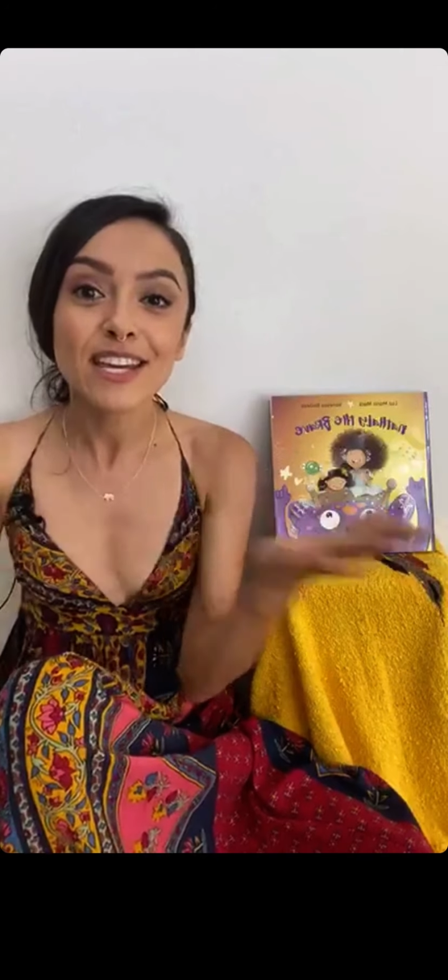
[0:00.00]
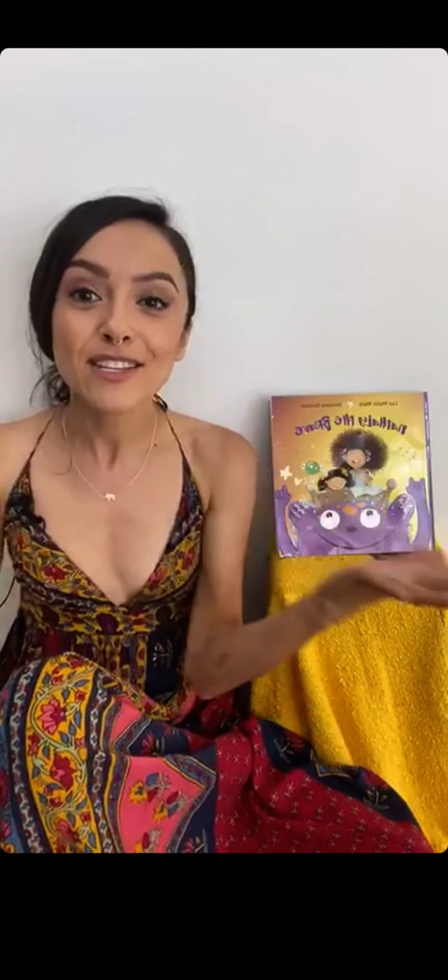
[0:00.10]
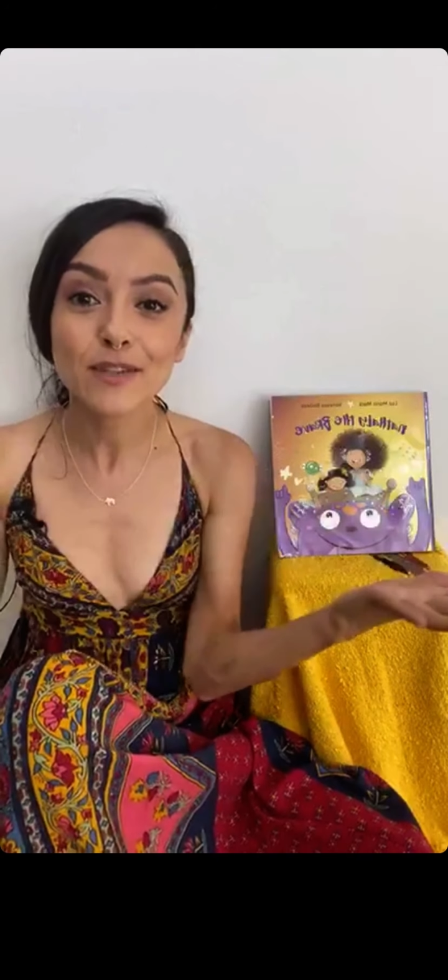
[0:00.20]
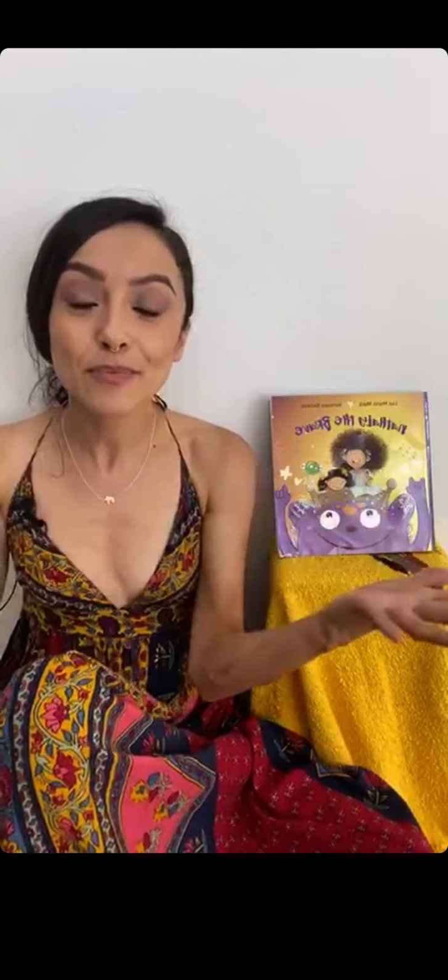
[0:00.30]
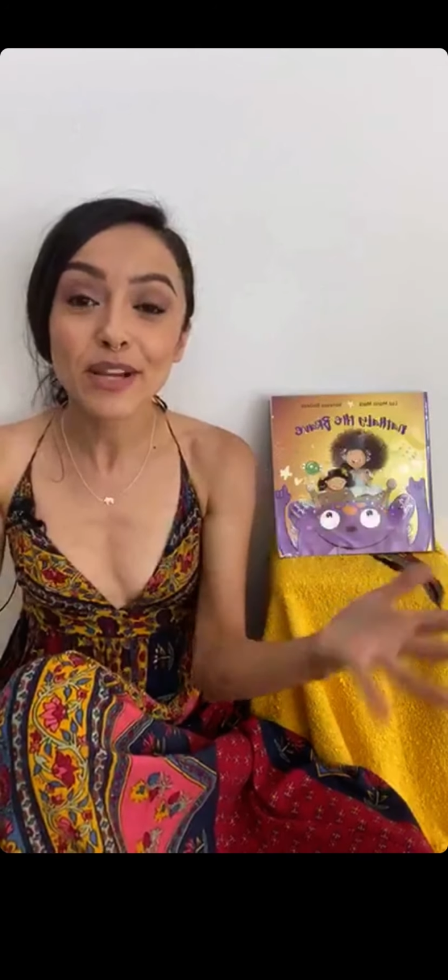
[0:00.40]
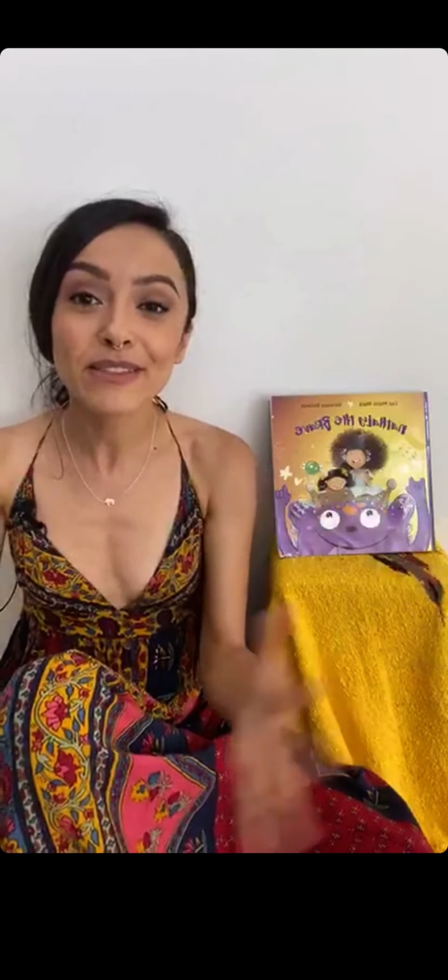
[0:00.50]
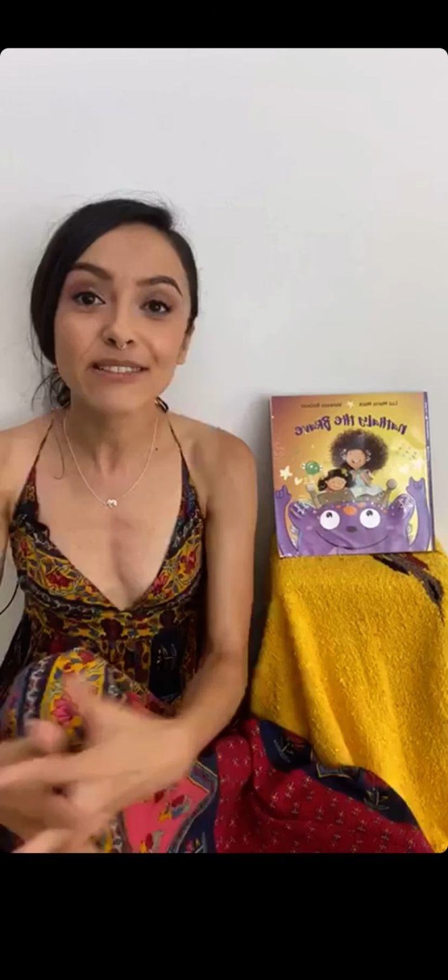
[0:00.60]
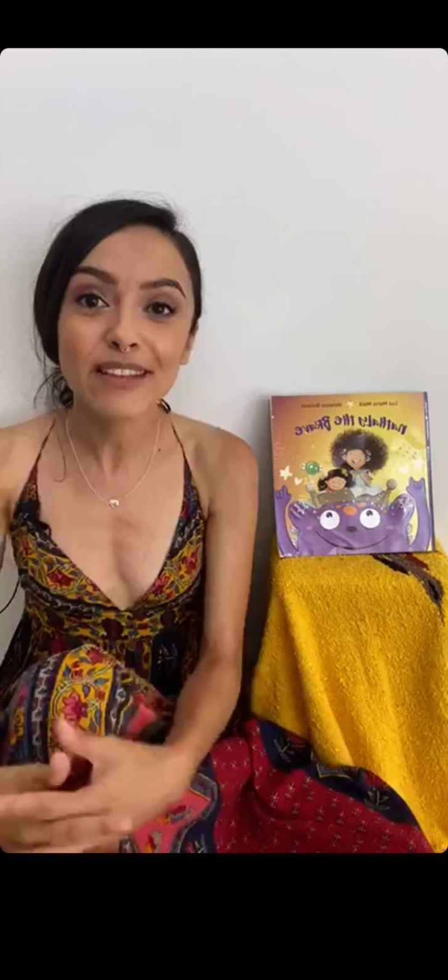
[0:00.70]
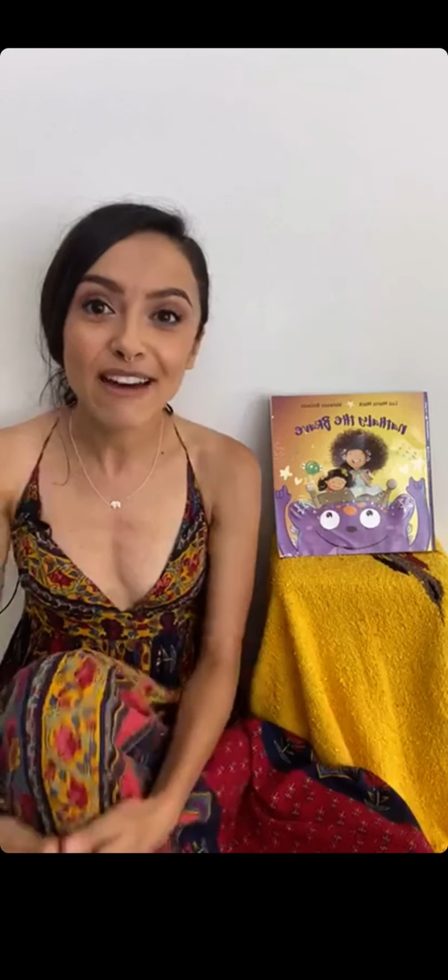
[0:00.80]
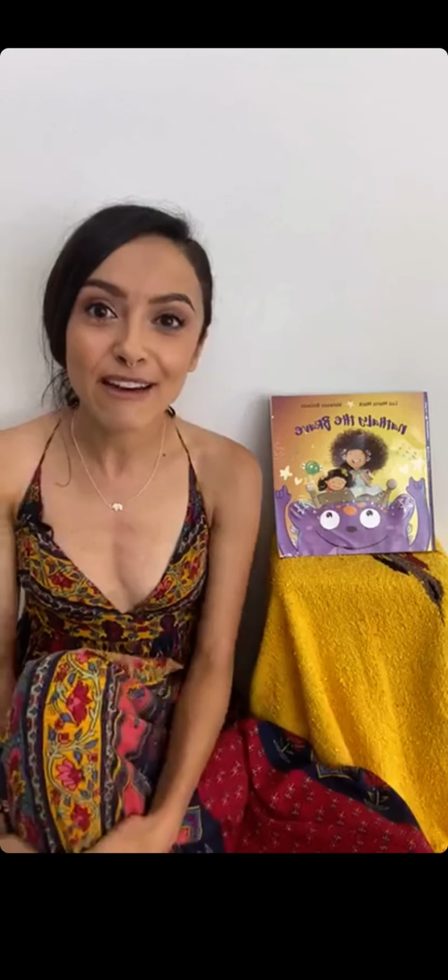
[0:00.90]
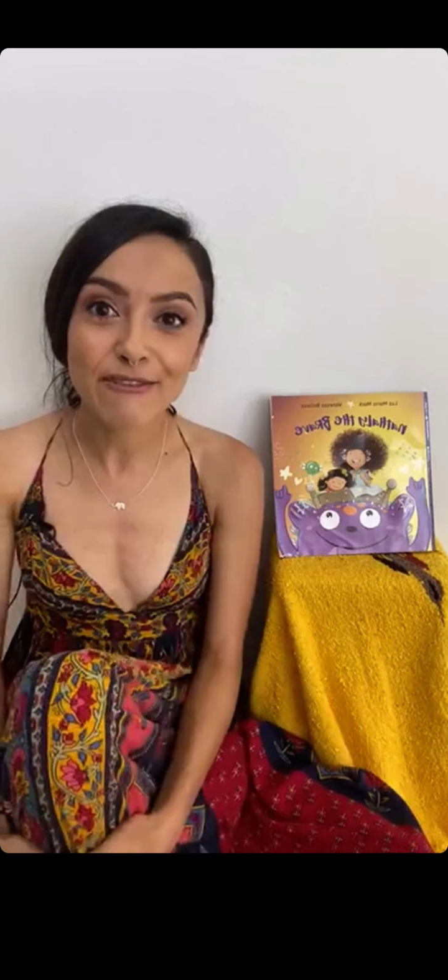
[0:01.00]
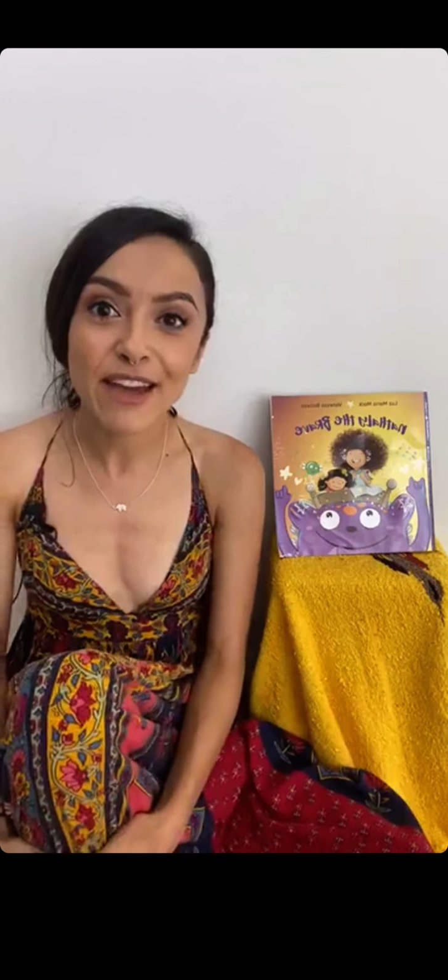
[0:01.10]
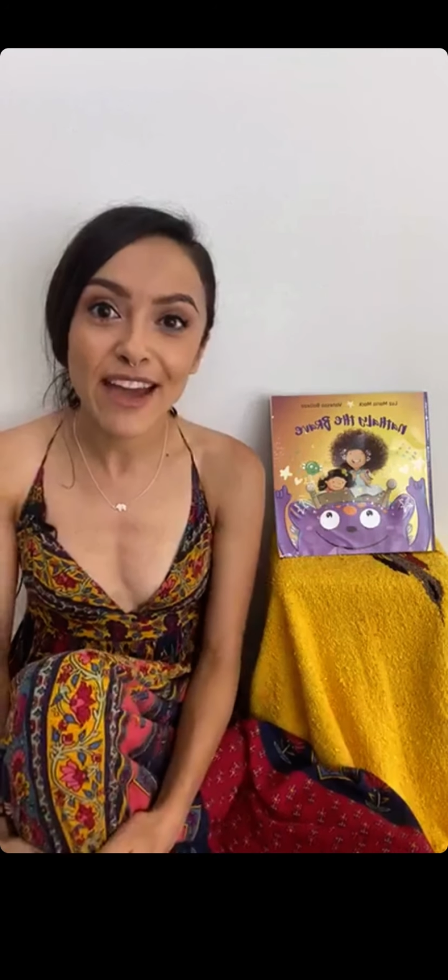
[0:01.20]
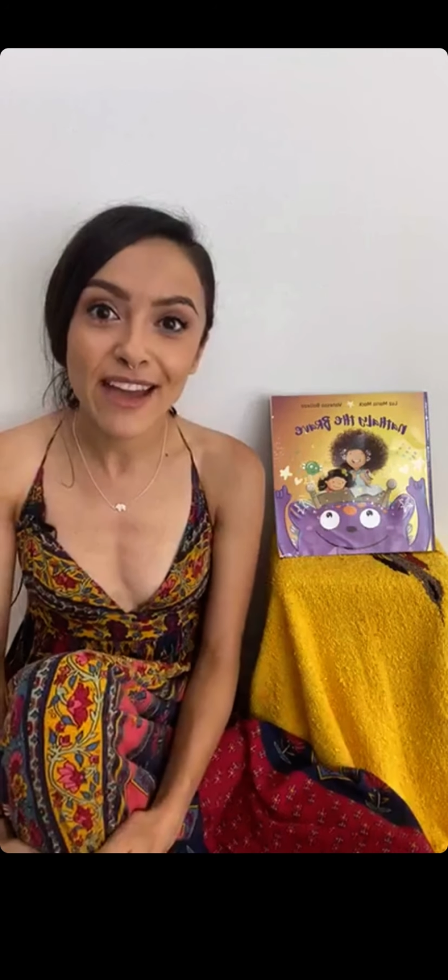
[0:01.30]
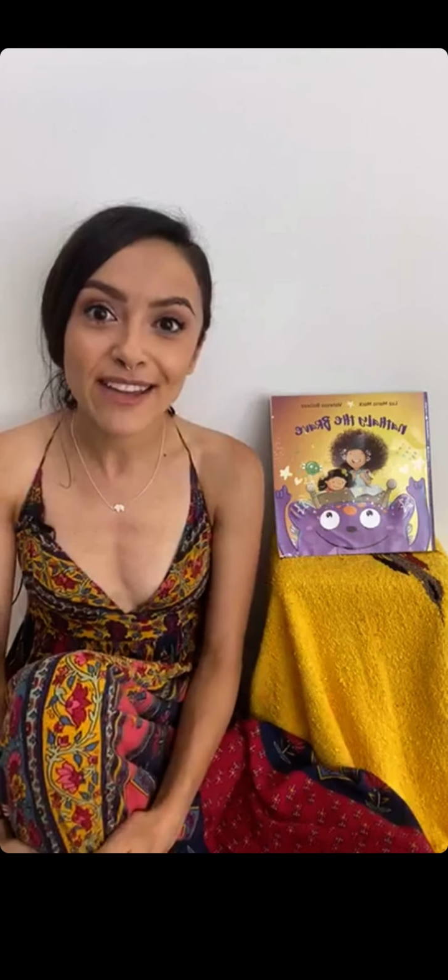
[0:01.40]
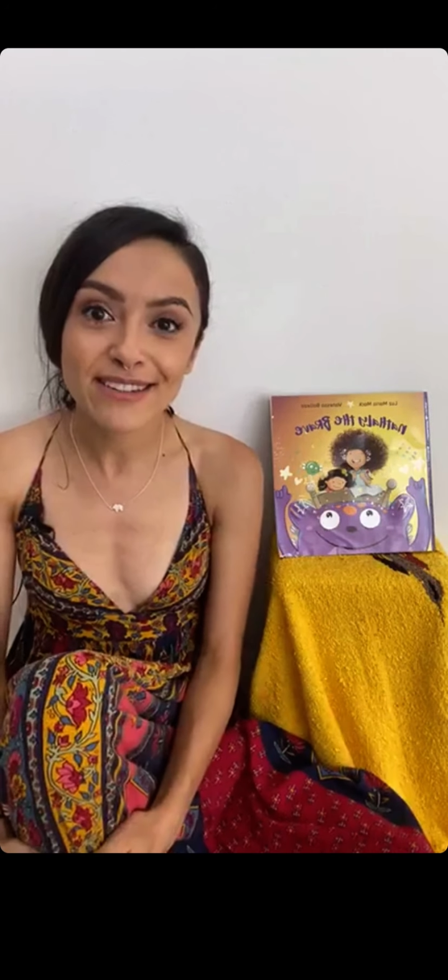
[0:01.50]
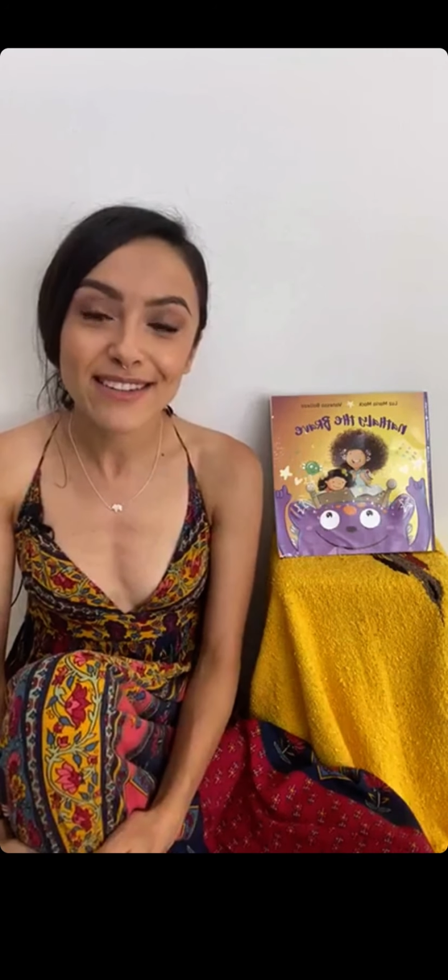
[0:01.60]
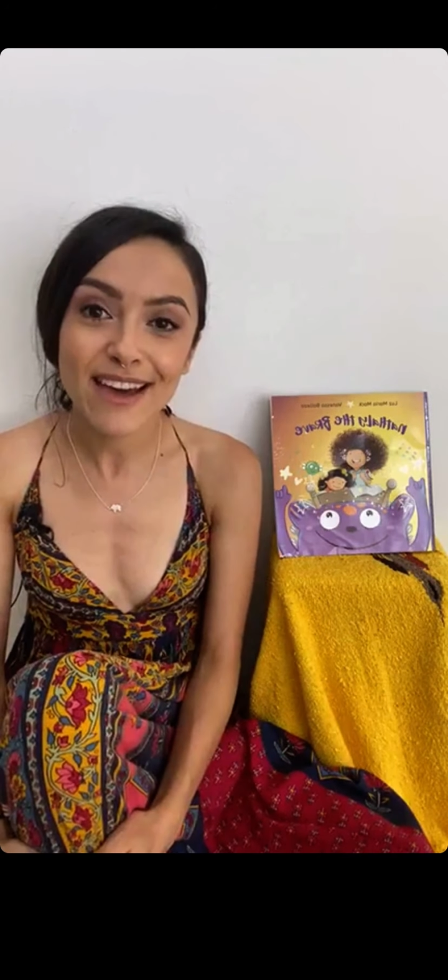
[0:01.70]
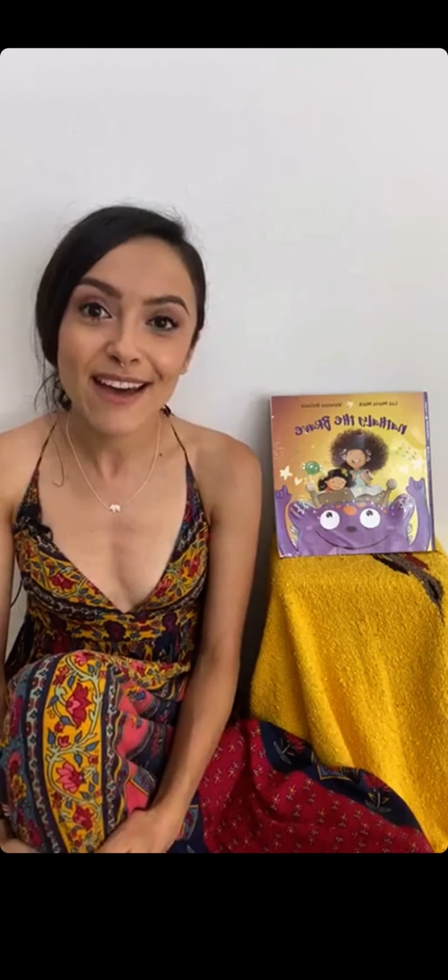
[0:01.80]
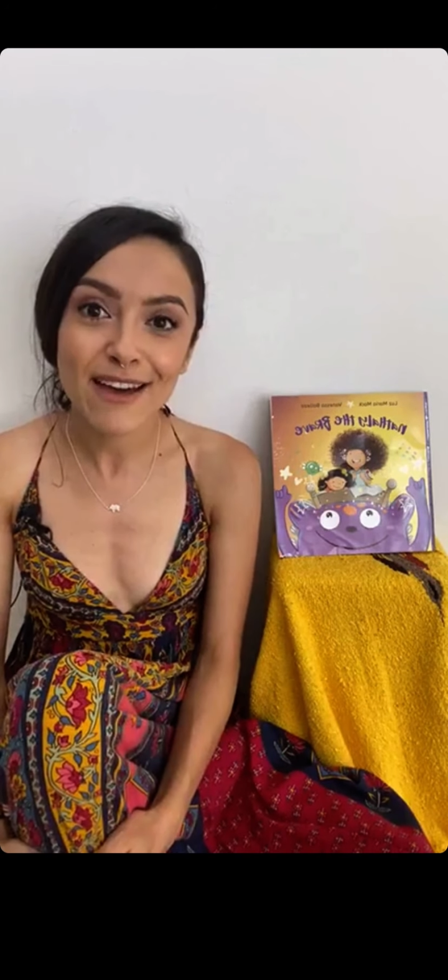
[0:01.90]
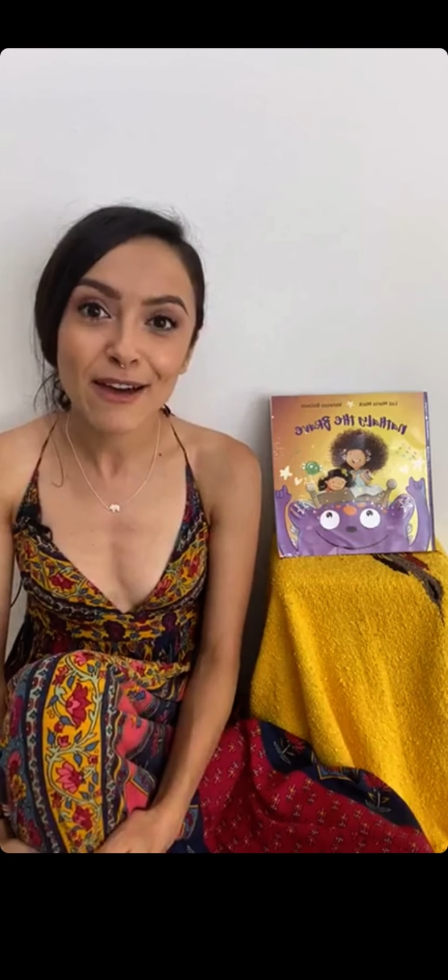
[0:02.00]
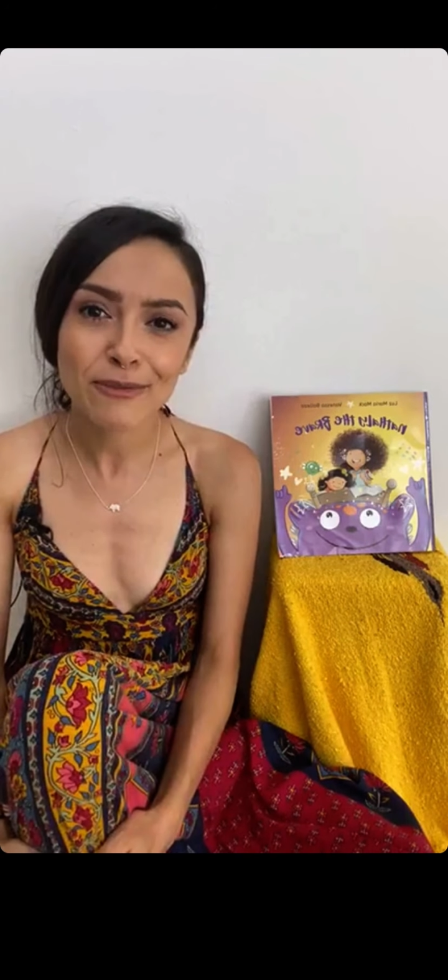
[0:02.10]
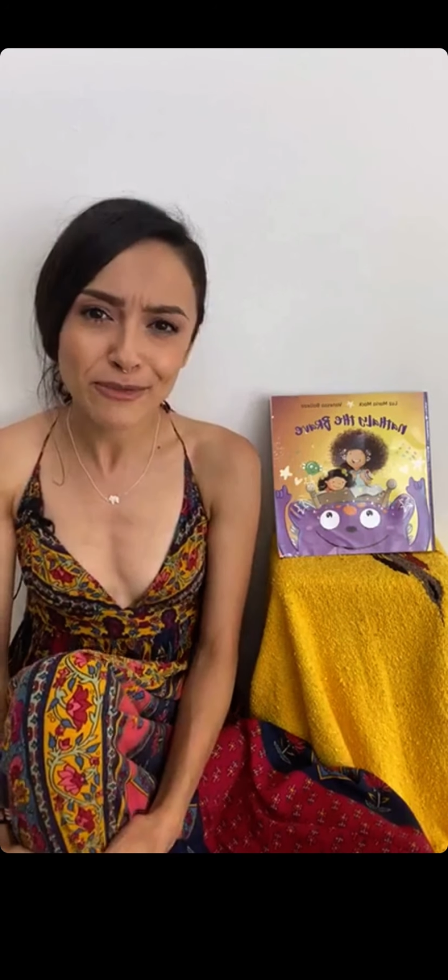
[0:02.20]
spread the love and